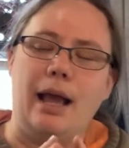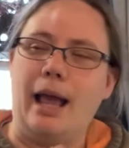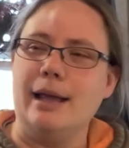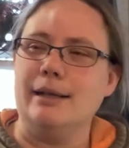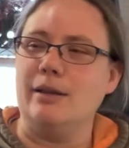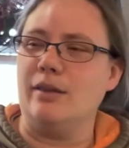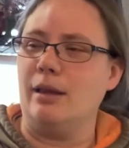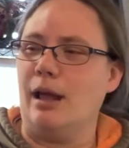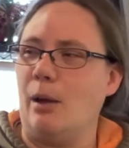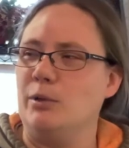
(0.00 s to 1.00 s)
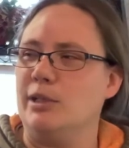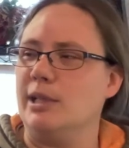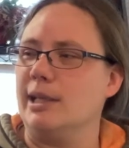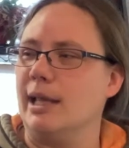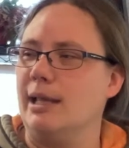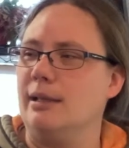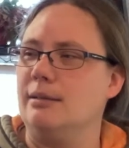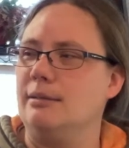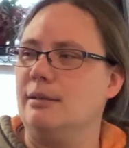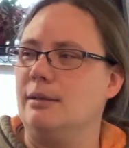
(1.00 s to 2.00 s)
And I was just like,
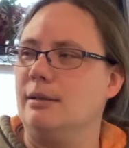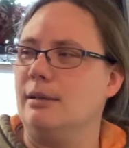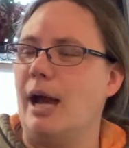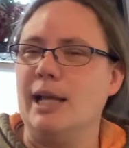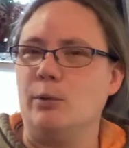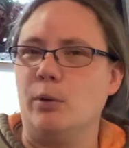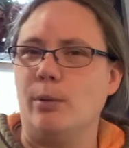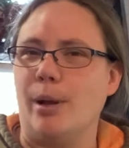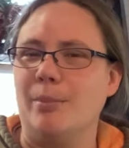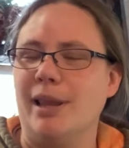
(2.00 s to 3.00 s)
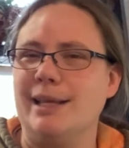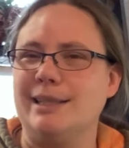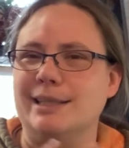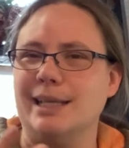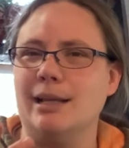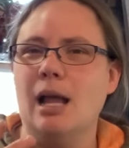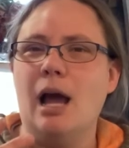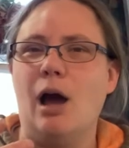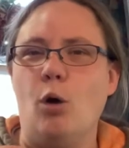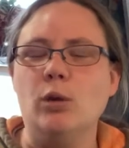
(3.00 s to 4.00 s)
guys, where are my plants? Because
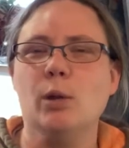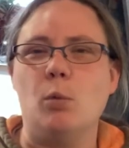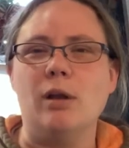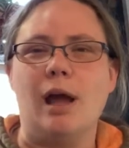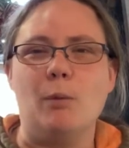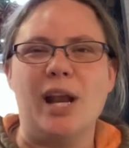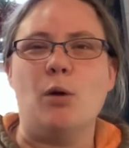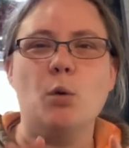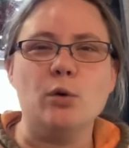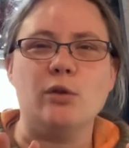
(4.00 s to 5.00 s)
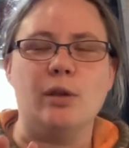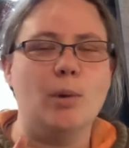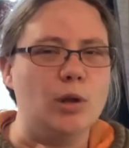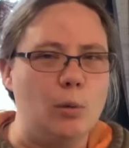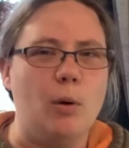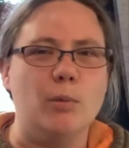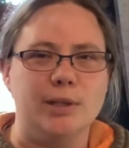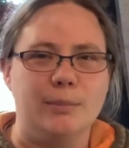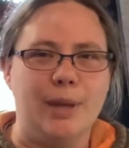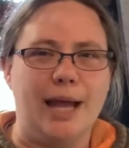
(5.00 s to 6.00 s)
when I ordered them, only one
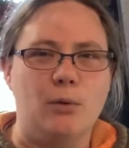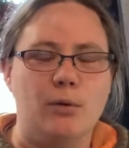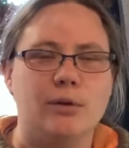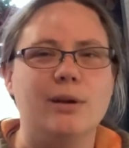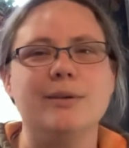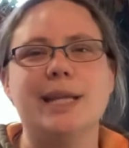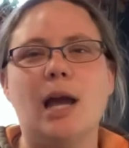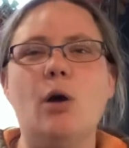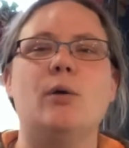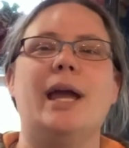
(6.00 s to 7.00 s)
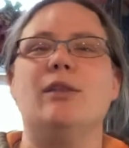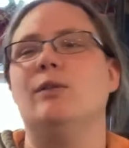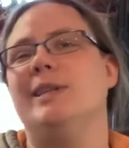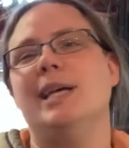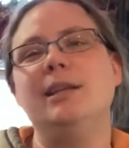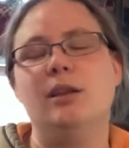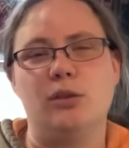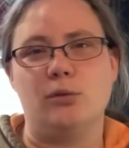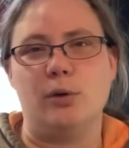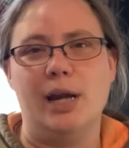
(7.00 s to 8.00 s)
was on back order. And I was like, oh, okay, they'll send the
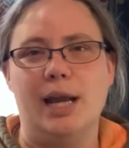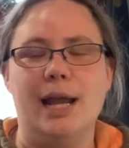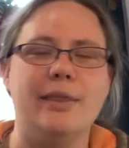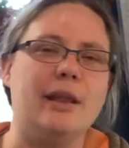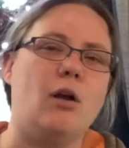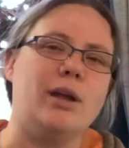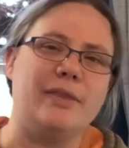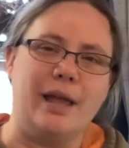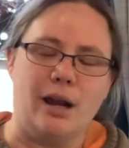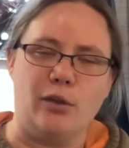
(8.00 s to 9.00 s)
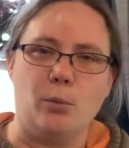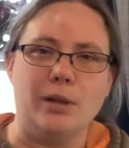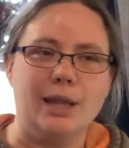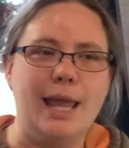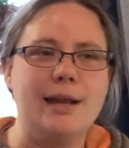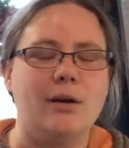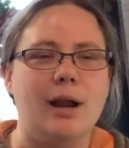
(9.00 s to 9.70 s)
3, and then I'll get that other one later.